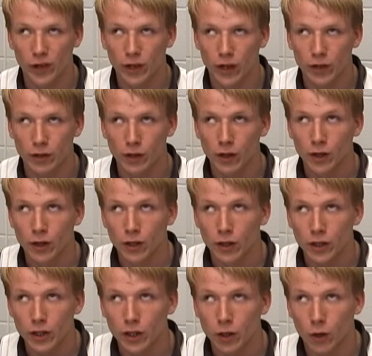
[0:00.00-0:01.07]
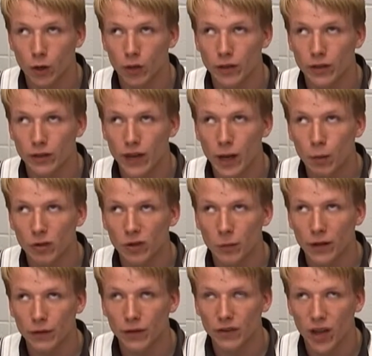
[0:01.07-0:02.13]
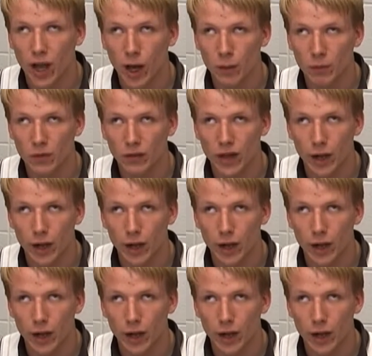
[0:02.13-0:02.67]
And then, you know, that was about the time